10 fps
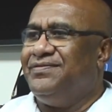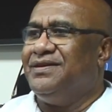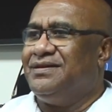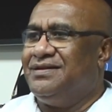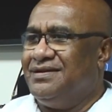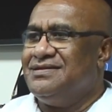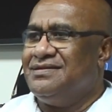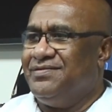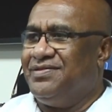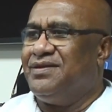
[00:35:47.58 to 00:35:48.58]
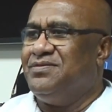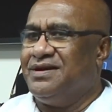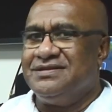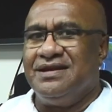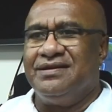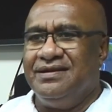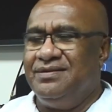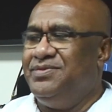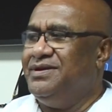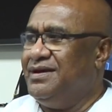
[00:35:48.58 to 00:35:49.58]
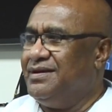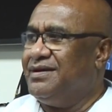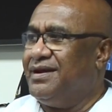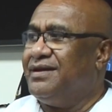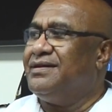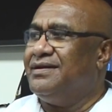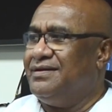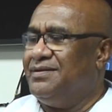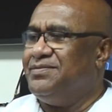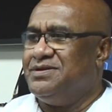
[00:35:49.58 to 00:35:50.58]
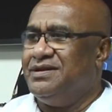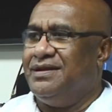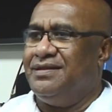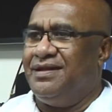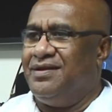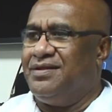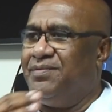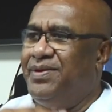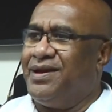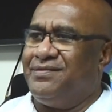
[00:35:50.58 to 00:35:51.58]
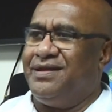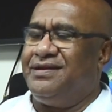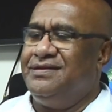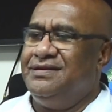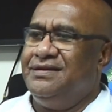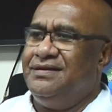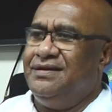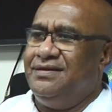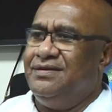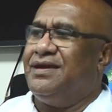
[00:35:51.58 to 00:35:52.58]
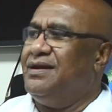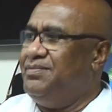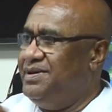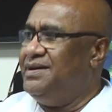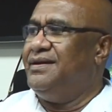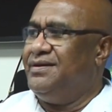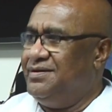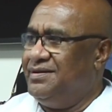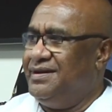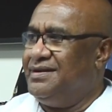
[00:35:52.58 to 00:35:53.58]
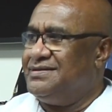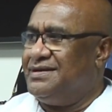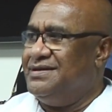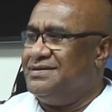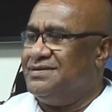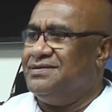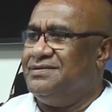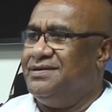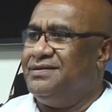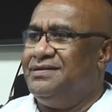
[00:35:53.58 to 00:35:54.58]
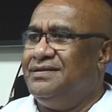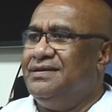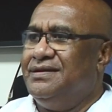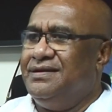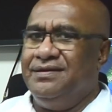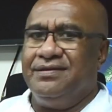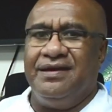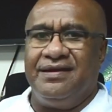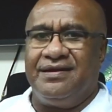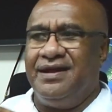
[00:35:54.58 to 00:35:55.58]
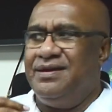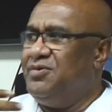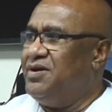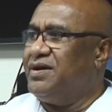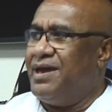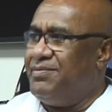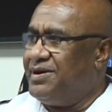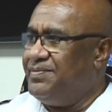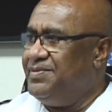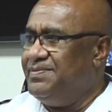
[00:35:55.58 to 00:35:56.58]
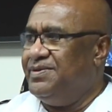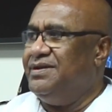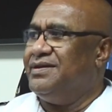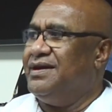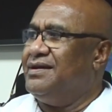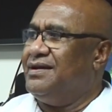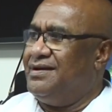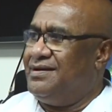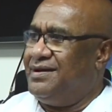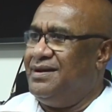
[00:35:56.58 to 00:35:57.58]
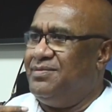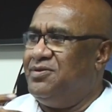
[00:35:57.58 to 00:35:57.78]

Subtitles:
If it turns, if that works out, it'll be a great opportunity. And then on the back of that, you can build a whole industry. So, you know, you can train more camera people, you can get train